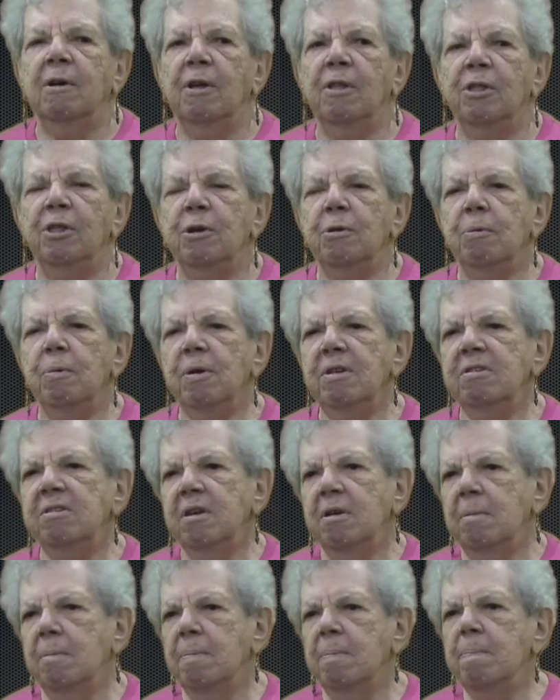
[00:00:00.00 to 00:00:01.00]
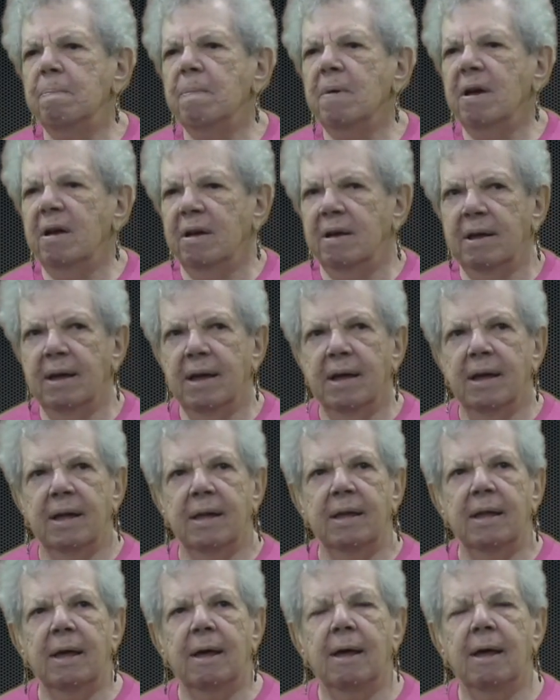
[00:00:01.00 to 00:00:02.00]
there was a
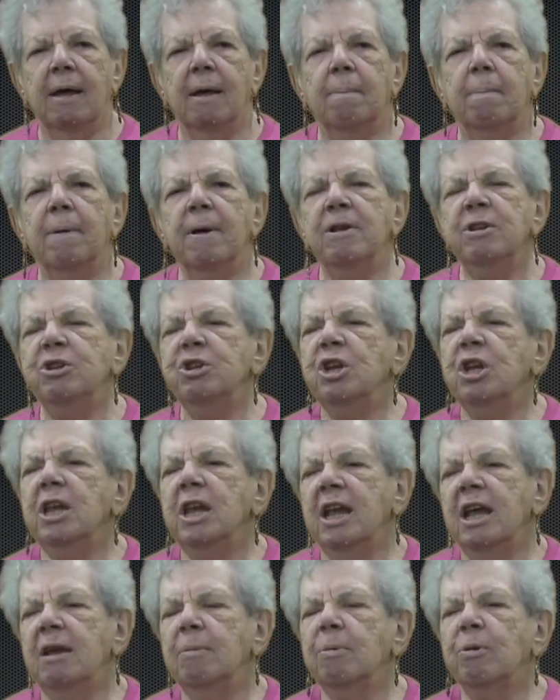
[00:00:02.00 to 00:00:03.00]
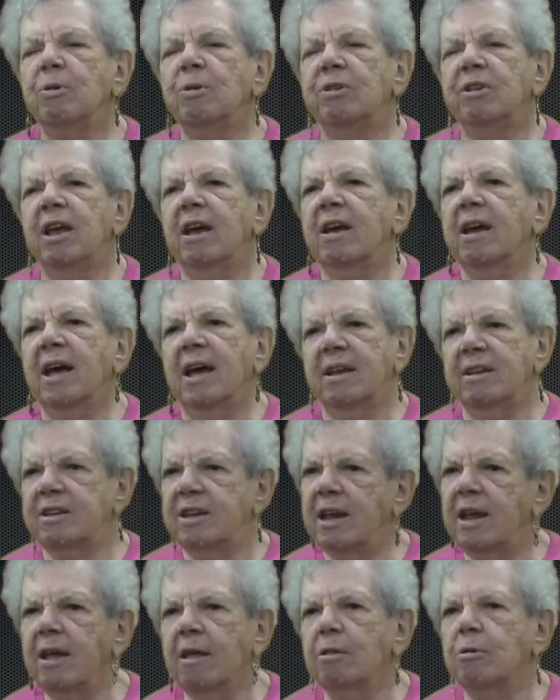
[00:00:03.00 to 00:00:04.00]
bunch of neighbors that got
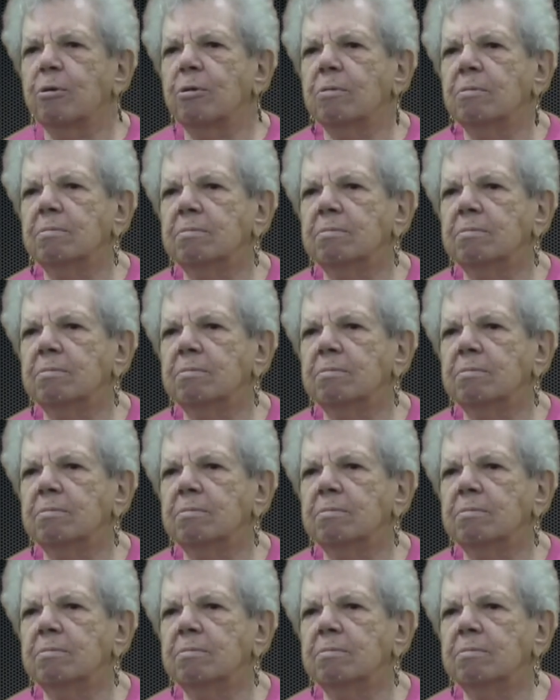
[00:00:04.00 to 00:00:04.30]
together,